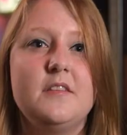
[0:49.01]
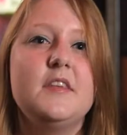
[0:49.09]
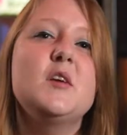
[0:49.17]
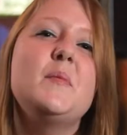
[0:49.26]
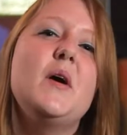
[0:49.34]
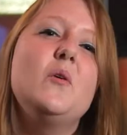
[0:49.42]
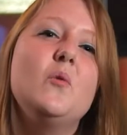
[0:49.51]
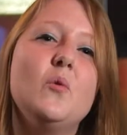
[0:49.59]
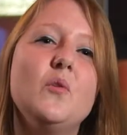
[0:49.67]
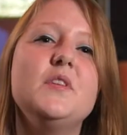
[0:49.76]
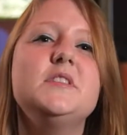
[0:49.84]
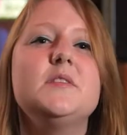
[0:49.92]
Think about
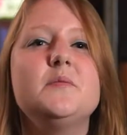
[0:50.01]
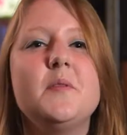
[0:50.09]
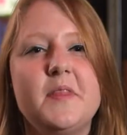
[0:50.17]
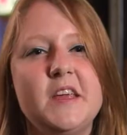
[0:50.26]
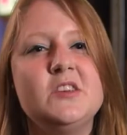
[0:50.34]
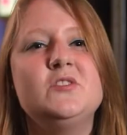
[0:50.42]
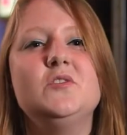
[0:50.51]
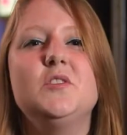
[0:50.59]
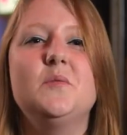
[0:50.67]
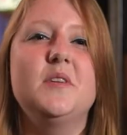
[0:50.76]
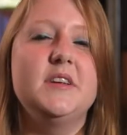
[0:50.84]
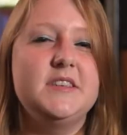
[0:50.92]
all the different things you
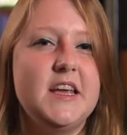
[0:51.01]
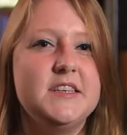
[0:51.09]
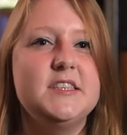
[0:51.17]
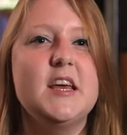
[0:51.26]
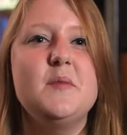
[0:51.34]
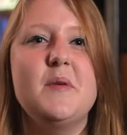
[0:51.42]
do on a day-to-day